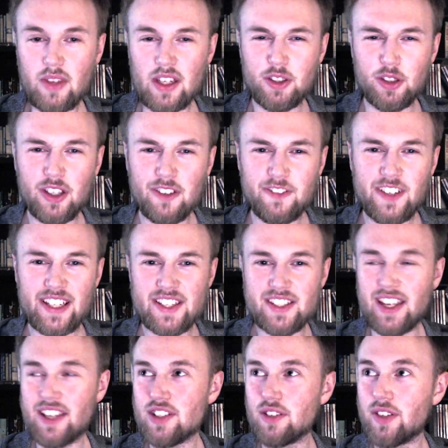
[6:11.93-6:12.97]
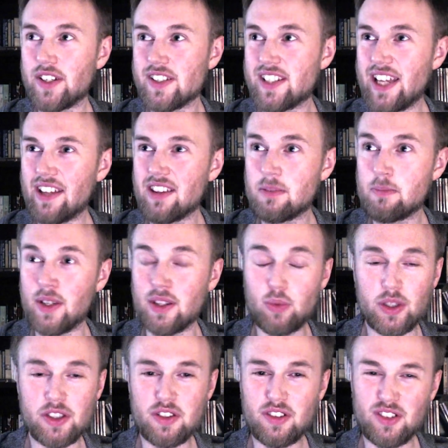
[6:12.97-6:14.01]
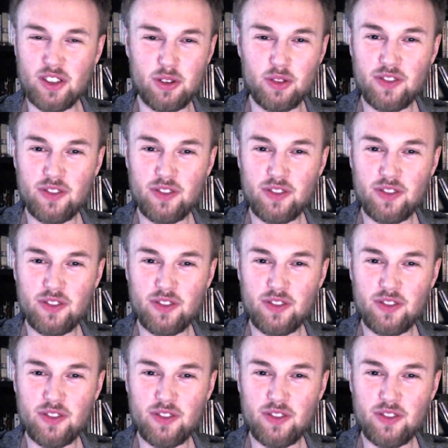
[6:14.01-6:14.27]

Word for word: You can feel a sense of resentment when you don't